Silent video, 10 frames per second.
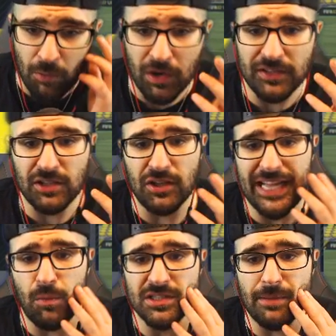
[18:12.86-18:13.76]
I wanted to look
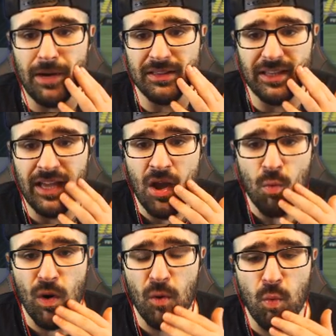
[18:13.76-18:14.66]
at, was the monthly.
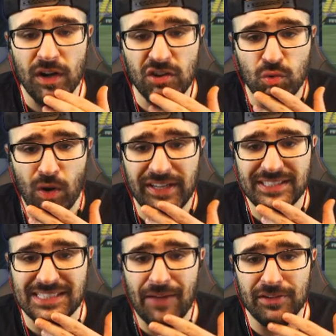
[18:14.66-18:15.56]
We're one
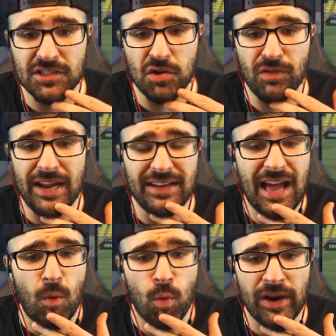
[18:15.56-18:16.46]
twenty-seven, so right
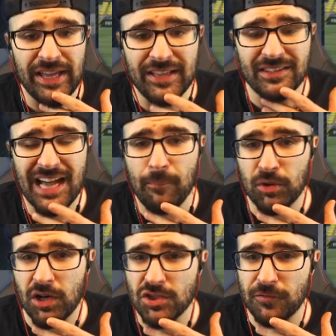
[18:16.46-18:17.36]
now we're in top
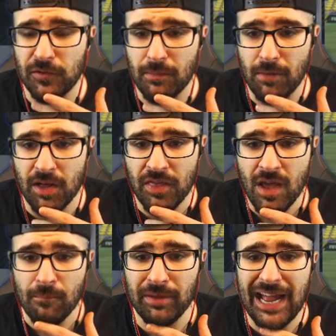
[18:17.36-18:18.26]
one hundred for the month,
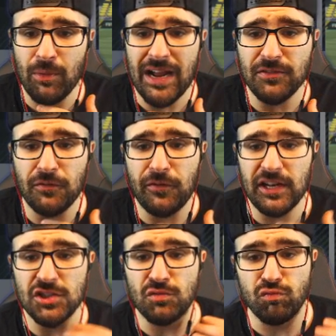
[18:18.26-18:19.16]
but I would have to
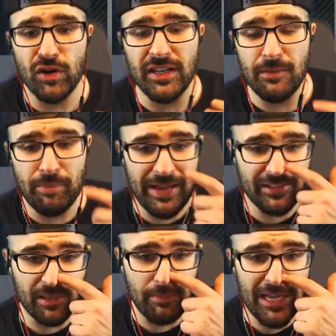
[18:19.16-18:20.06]
finish really big
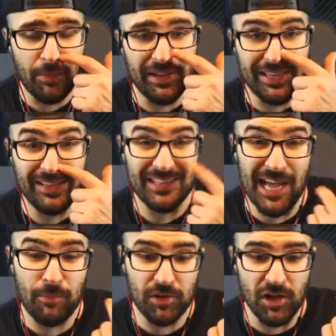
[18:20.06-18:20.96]
to be able to get
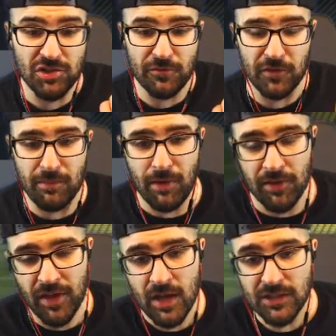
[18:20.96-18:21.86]
top one hundred for the month.